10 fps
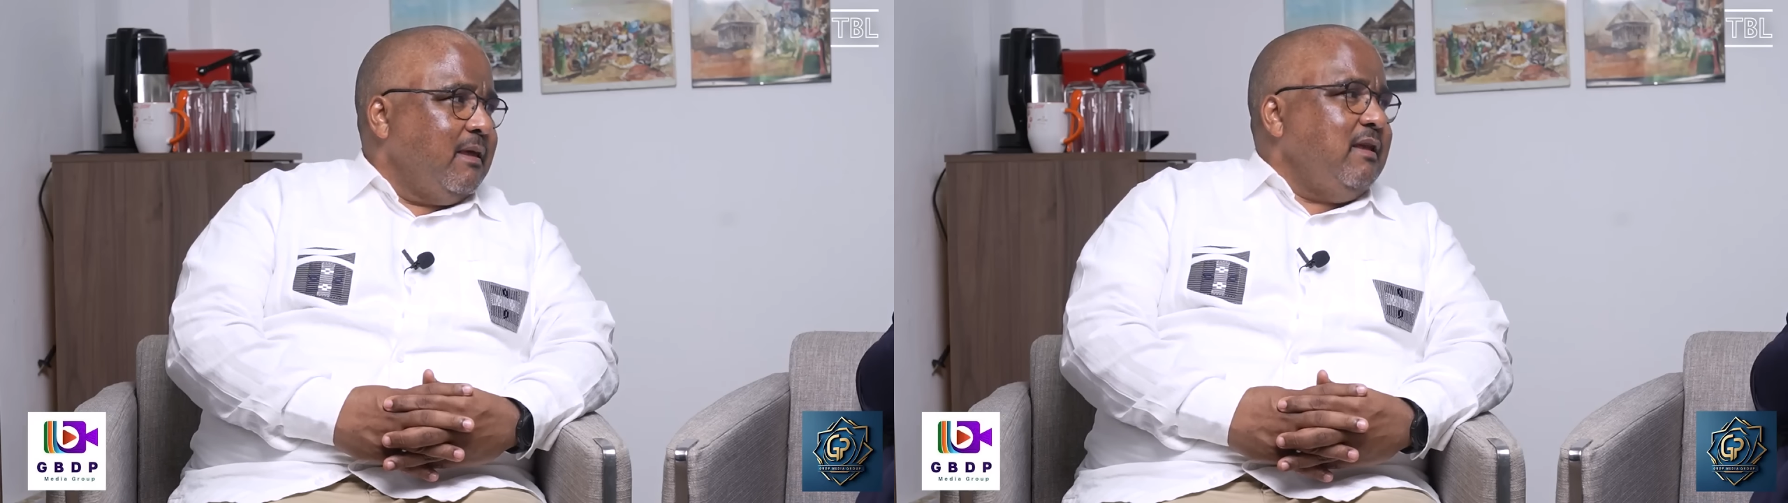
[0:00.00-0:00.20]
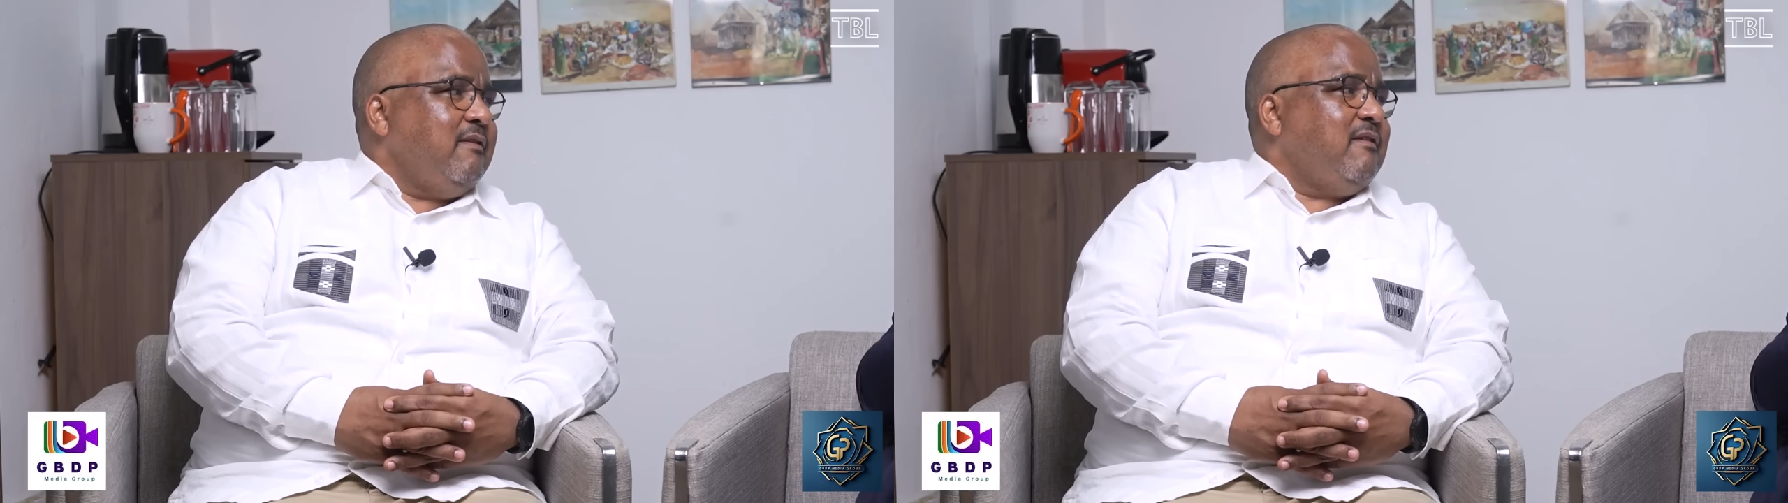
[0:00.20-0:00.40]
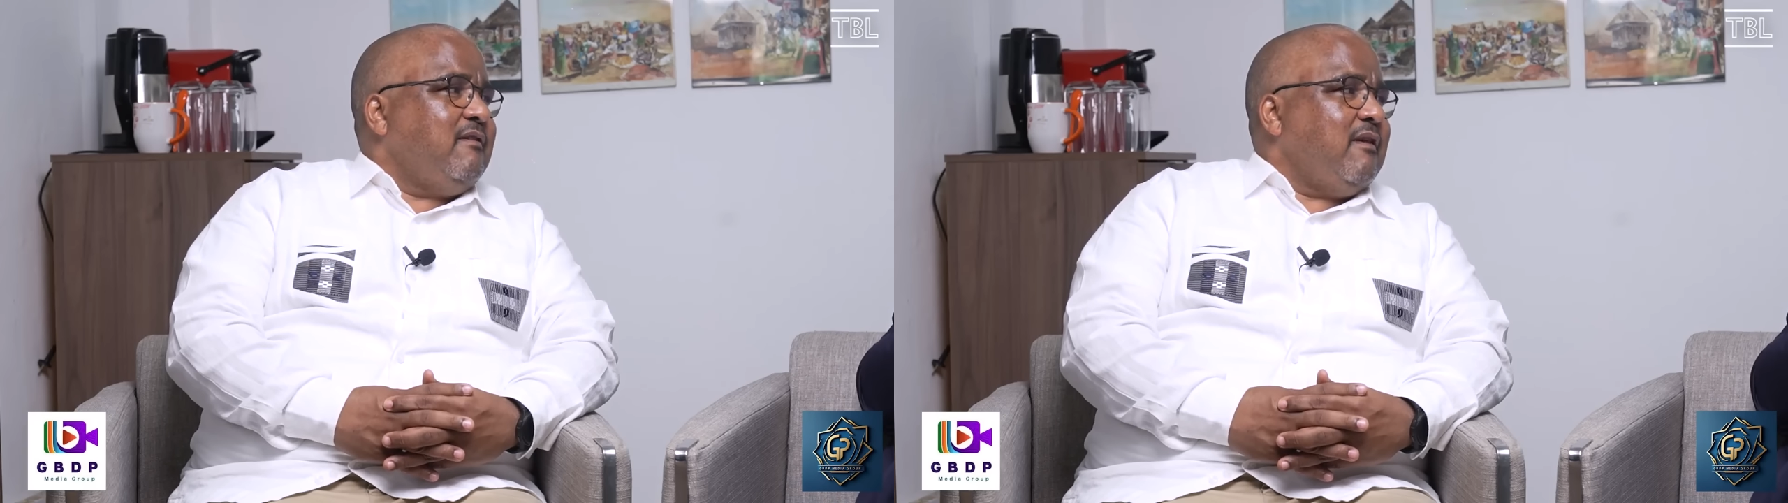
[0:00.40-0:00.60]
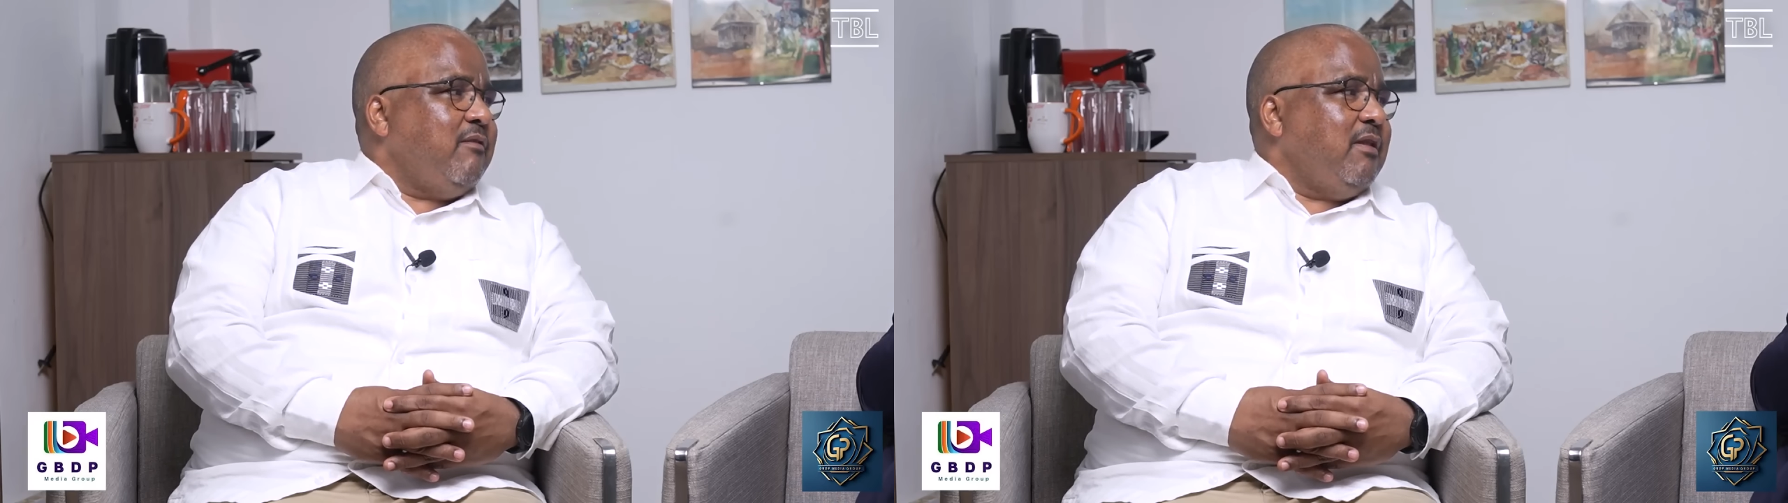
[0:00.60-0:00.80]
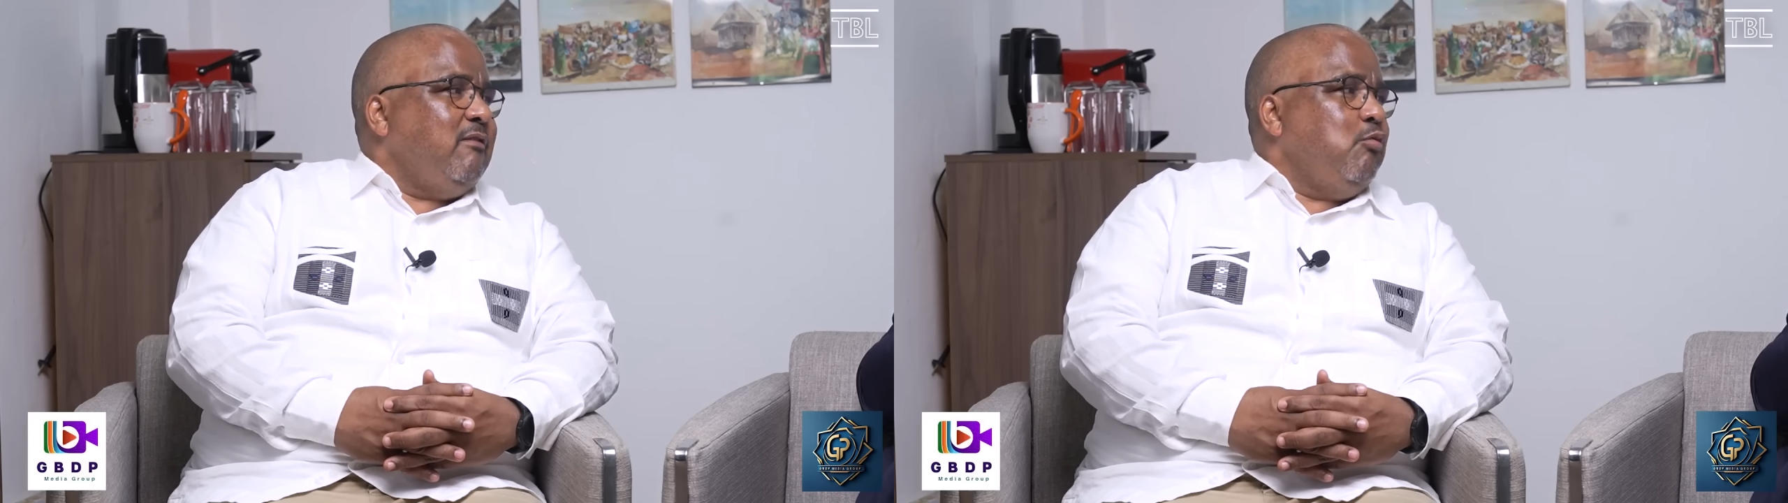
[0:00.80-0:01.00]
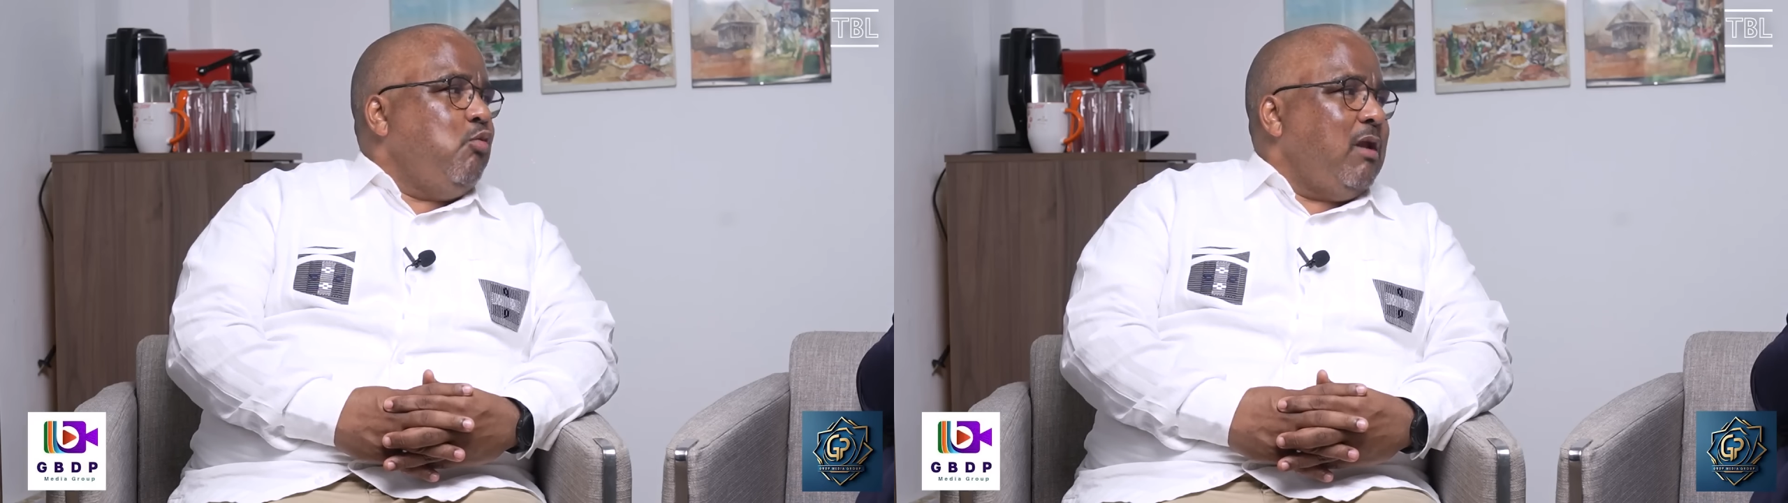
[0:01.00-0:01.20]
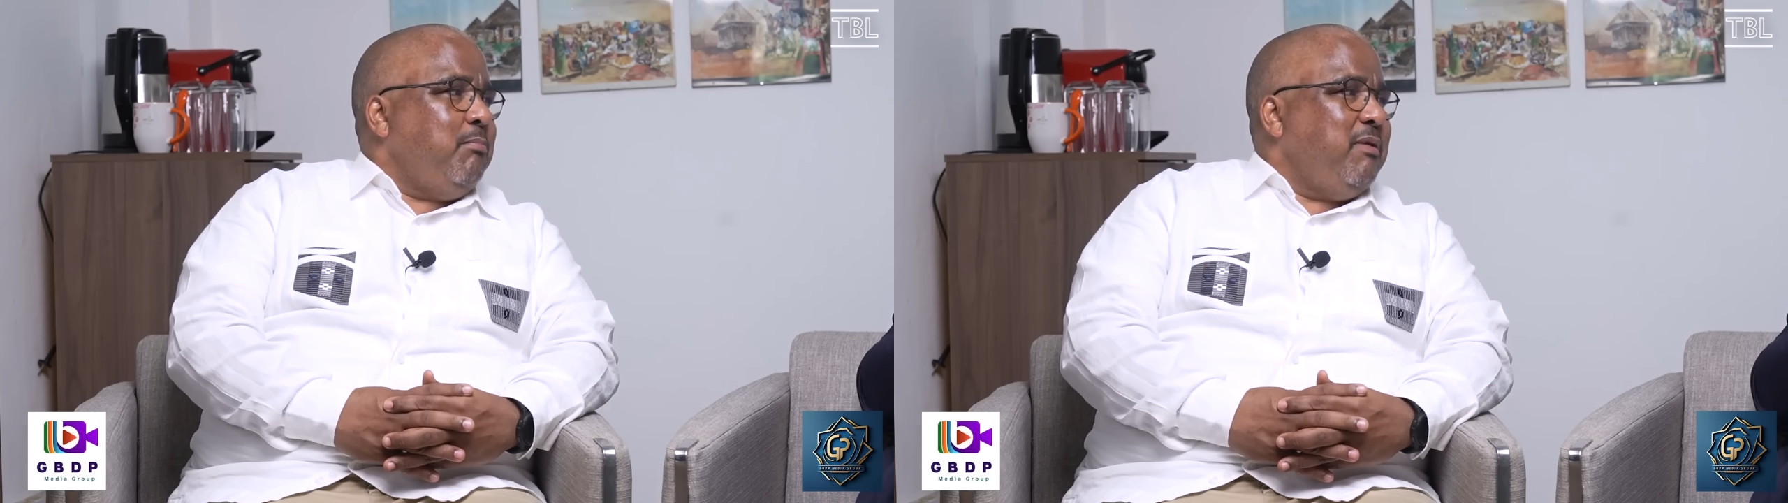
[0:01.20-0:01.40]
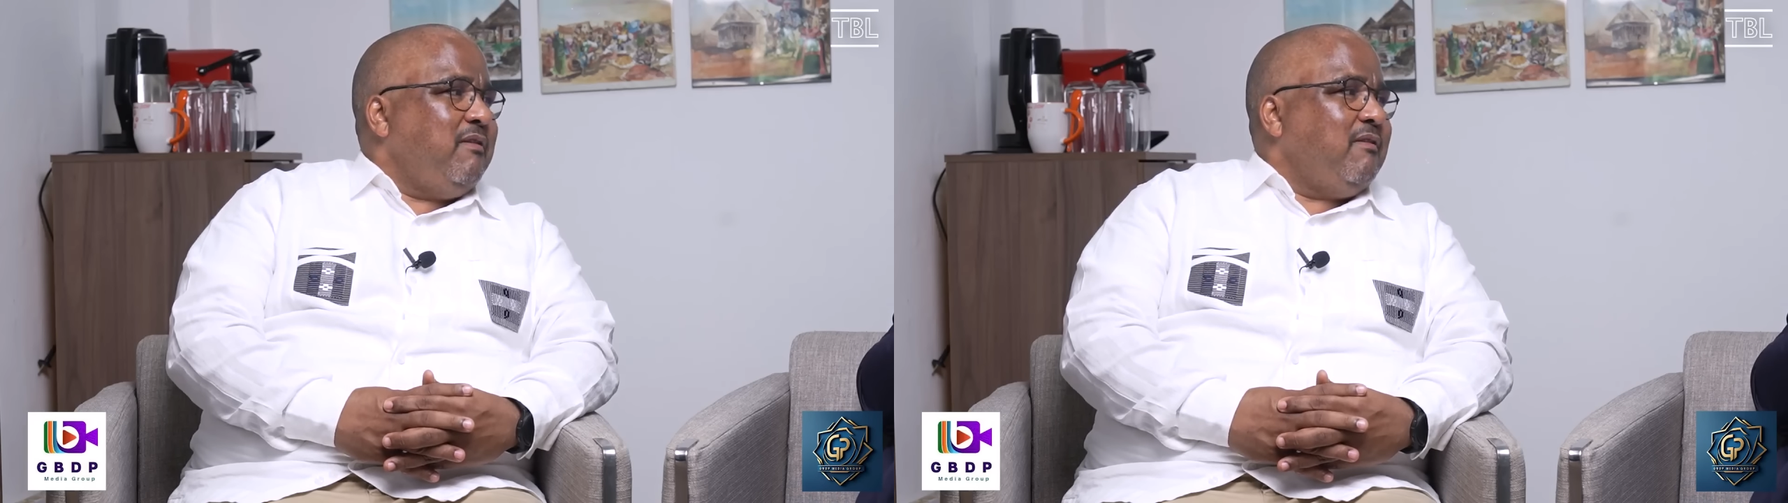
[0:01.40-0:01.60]
It's
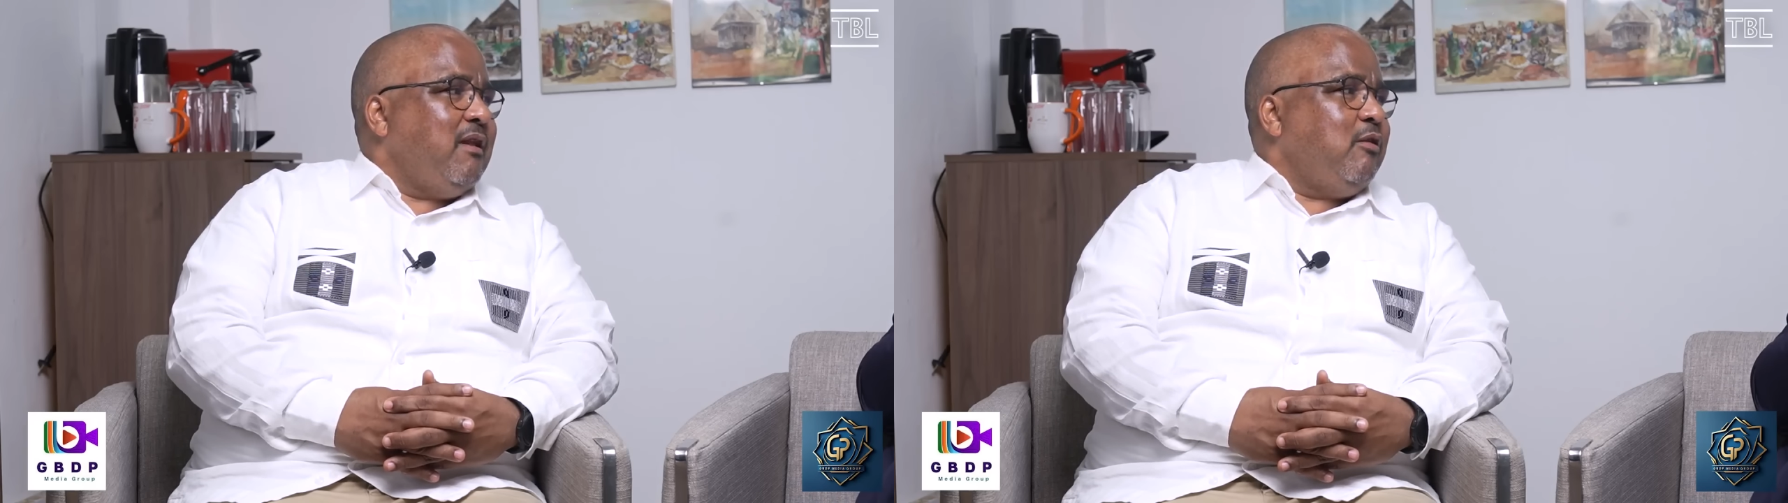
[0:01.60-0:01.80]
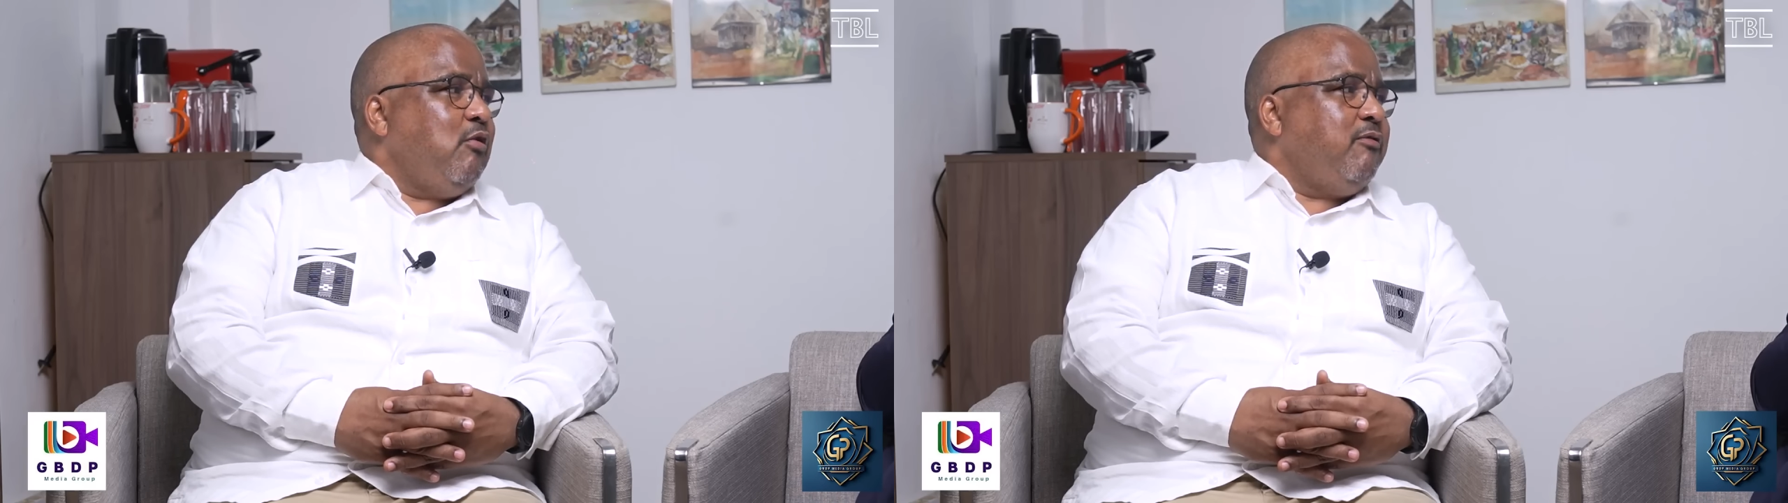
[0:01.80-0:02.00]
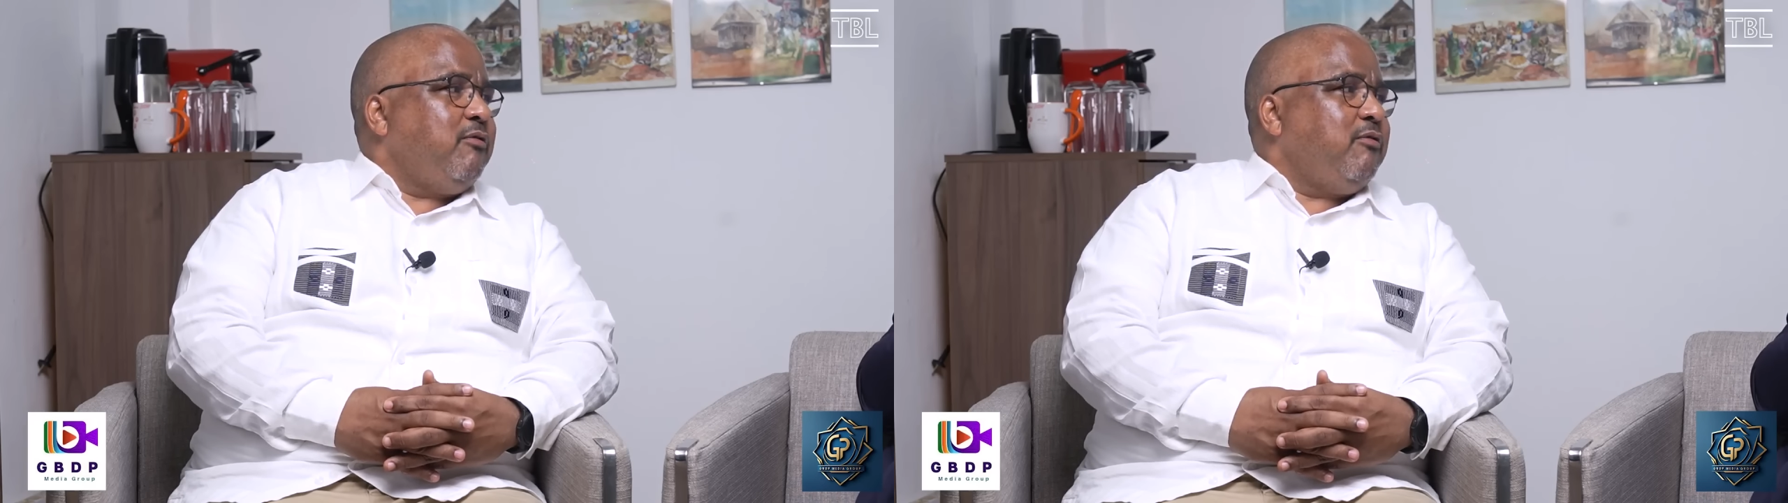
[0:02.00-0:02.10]
71%